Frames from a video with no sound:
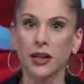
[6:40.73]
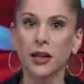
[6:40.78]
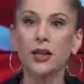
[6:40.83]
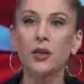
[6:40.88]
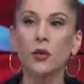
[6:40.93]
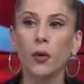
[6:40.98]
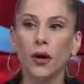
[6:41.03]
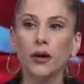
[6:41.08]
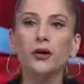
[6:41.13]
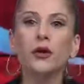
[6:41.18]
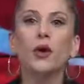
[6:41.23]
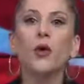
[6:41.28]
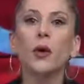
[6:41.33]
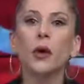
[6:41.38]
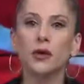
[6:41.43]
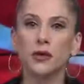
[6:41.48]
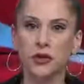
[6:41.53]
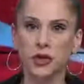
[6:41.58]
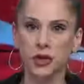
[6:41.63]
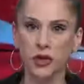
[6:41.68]
You wanna know
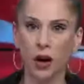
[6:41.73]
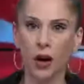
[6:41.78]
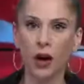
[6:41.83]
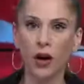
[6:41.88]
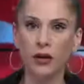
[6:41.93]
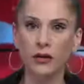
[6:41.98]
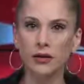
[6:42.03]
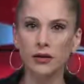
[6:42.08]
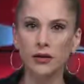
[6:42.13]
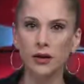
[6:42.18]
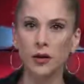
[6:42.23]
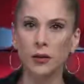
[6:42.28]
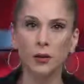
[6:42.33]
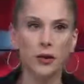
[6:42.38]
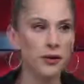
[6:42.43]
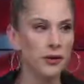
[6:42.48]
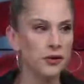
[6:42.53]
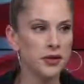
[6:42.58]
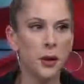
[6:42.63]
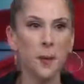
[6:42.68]
where it's stalled?
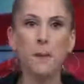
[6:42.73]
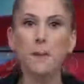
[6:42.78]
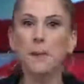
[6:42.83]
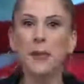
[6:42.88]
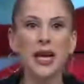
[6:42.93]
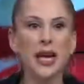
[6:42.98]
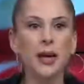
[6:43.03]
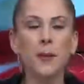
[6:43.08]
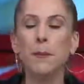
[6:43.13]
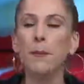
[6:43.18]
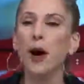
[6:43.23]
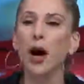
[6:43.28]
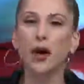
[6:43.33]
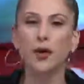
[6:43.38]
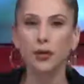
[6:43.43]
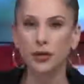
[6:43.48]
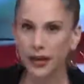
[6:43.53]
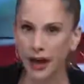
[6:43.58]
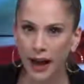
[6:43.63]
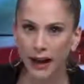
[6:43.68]
Where there's a big
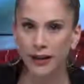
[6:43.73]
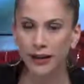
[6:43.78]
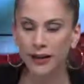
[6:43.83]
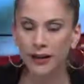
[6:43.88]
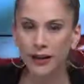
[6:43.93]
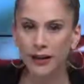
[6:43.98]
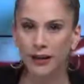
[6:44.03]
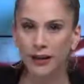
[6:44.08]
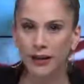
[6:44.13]
bottleneck?